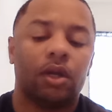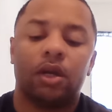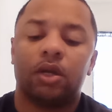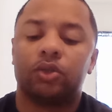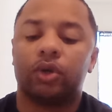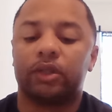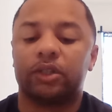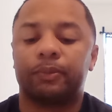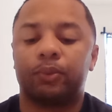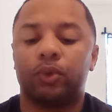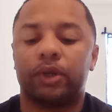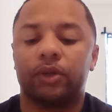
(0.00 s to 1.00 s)
So at this
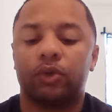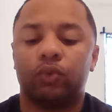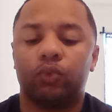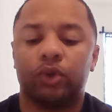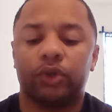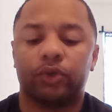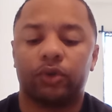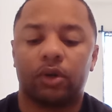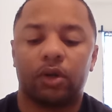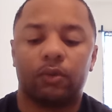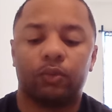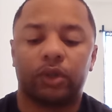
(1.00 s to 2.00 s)
point, we're
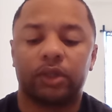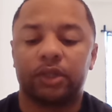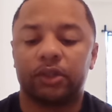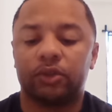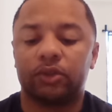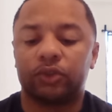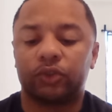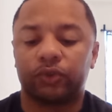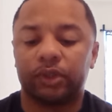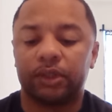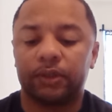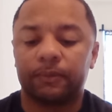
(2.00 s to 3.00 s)
continuing to
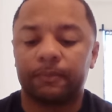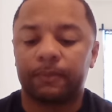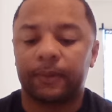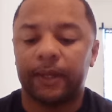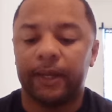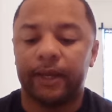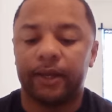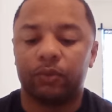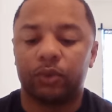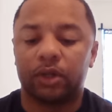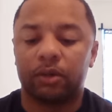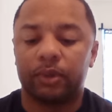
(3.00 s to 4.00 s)
treat, and we're
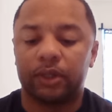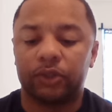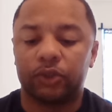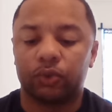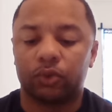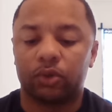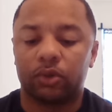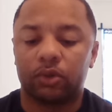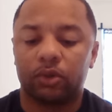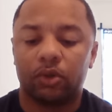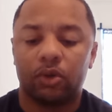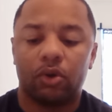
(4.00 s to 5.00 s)
gonna make sure
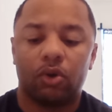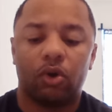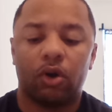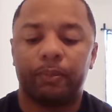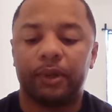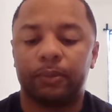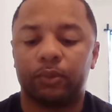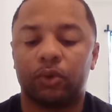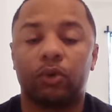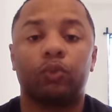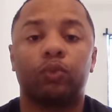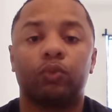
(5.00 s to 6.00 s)
all people
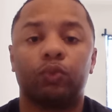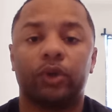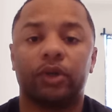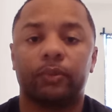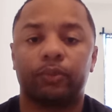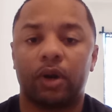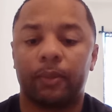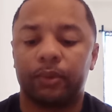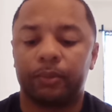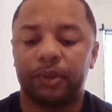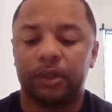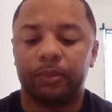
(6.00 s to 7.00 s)
are wearing the proper
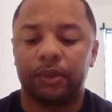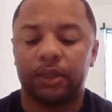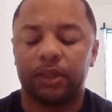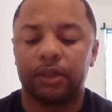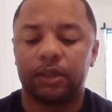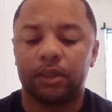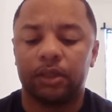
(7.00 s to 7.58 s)
PPE,